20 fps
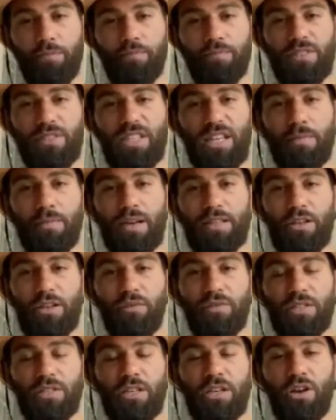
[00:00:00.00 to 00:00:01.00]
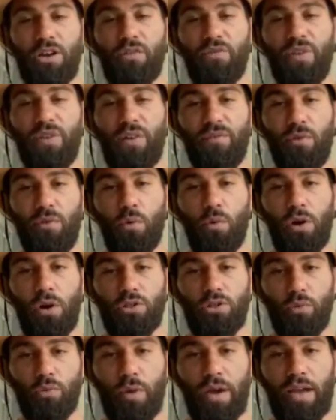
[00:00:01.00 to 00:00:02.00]
see myself as a good fit for
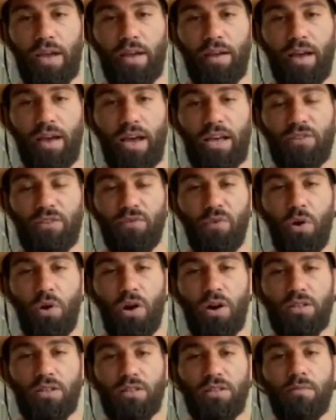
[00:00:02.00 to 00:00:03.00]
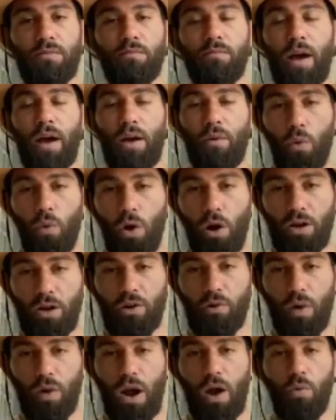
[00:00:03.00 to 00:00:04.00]
welterweight as far as my walking
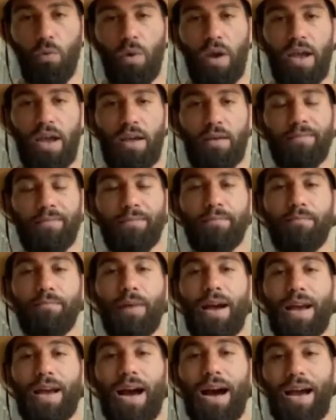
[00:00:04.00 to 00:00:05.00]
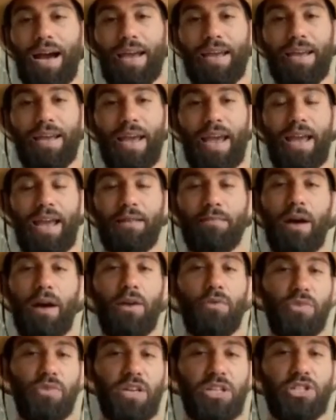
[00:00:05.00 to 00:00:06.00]
around weight, my height, and my
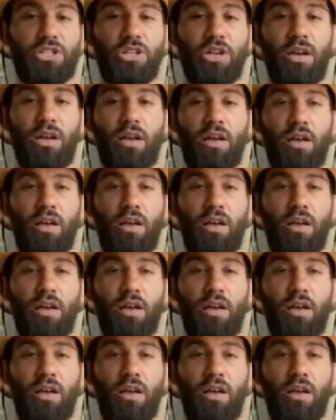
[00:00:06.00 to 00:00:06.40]
reach.